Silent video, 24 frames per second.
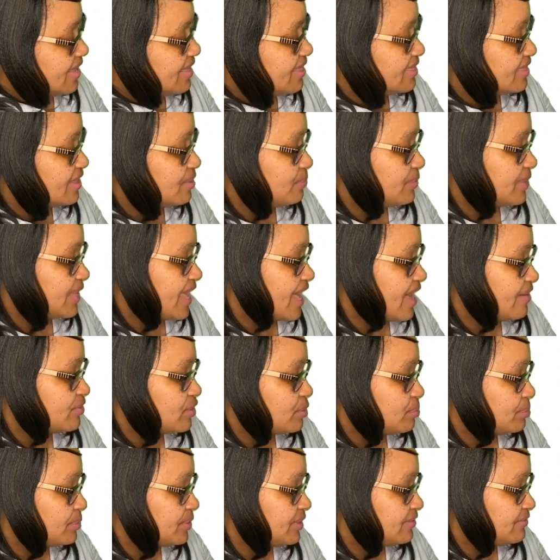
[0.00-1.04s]
Then we have the
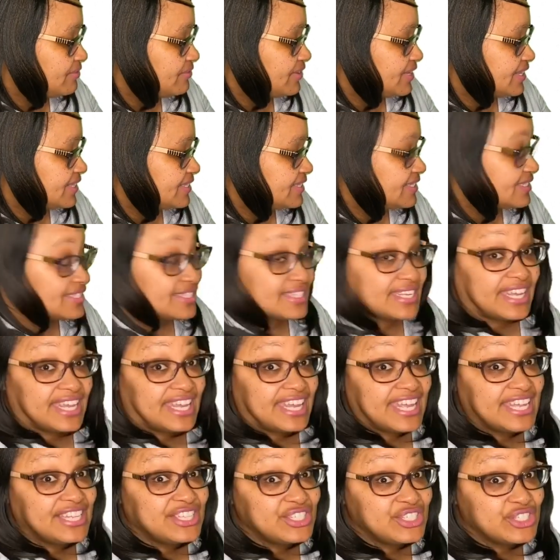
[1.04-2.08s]
prefix
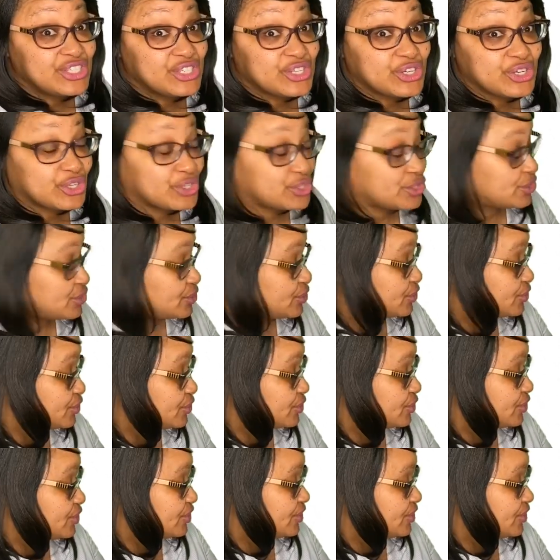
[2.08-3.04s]
enter.